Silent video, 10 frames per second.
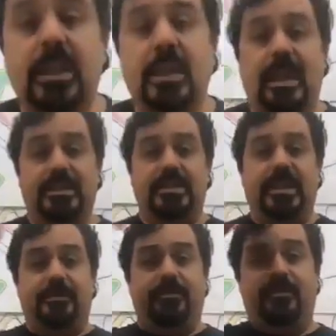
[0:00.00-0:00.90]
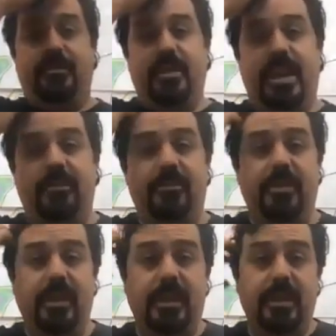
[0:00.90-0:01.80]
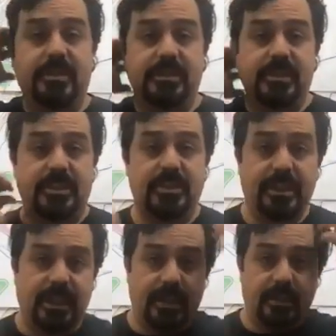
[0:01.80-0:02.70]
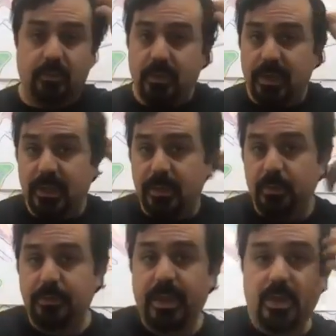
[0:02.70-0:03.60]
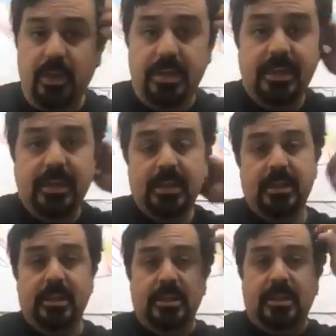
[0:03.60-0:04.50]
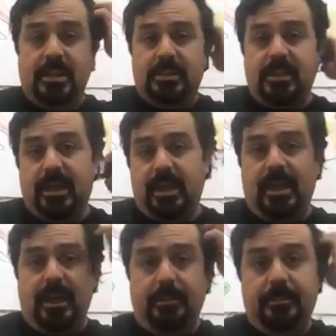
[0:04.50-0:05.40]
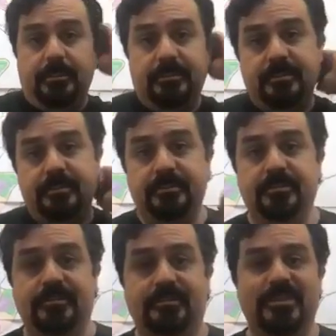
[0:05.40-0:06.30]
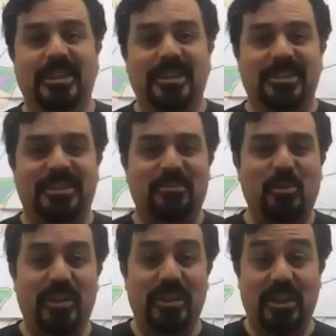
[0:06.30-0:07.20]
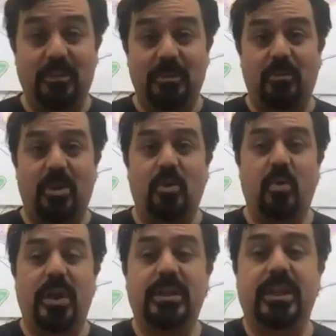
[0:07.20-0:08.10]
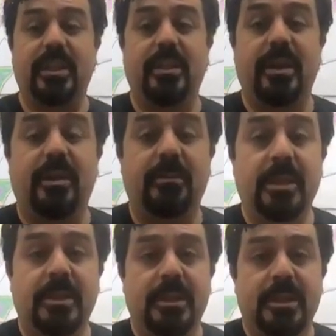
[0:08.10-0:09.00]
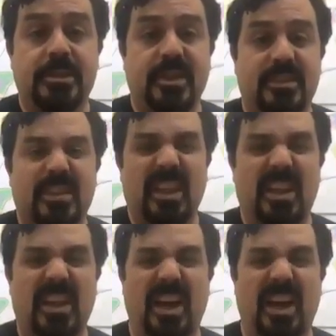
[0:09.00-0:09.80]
I did have the sensation that it would be good to just move a little bit more quickly there, just to